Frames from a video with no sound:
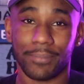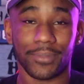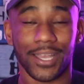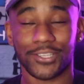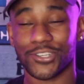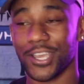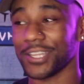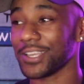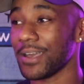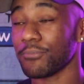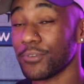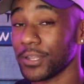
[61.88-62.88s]
I'm not trying to
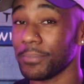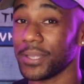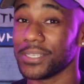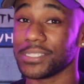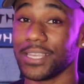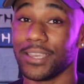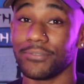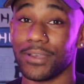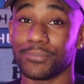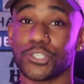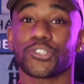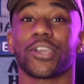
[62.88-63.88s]
come for anybody's life,
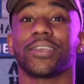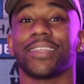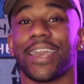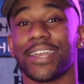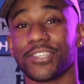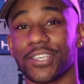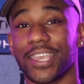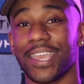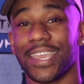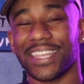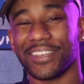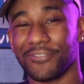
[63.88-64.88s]
I'm just trying to
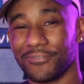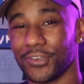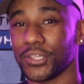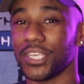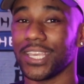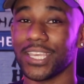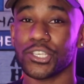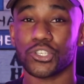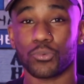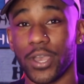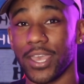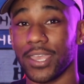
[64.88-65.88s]
educate in a
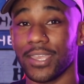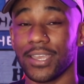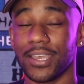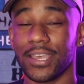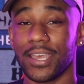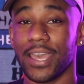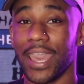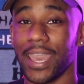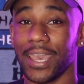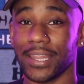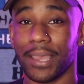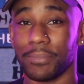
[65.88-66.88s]
funny-ish way,
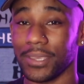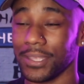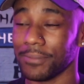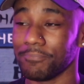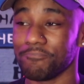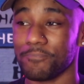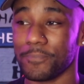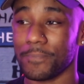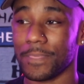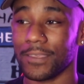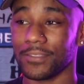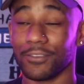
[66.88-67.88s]
and I mean,
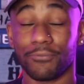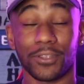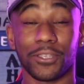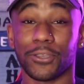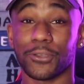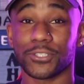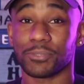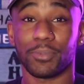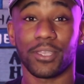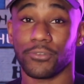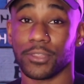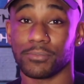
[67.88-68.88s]
the videos
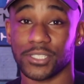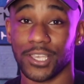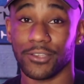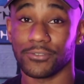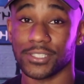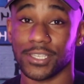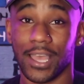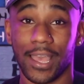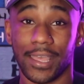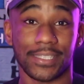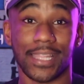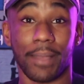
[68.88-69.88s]
speak for themselves.
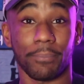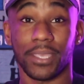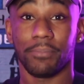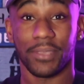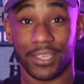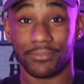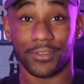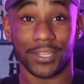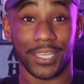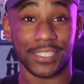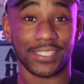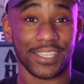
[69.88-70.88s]
It's not me being
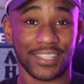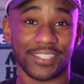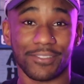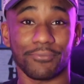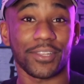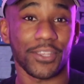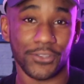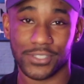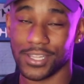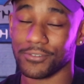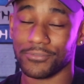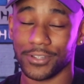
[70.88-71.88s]
funny, it's it's the videos
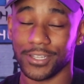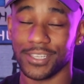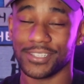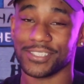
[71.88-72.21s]
that are funny.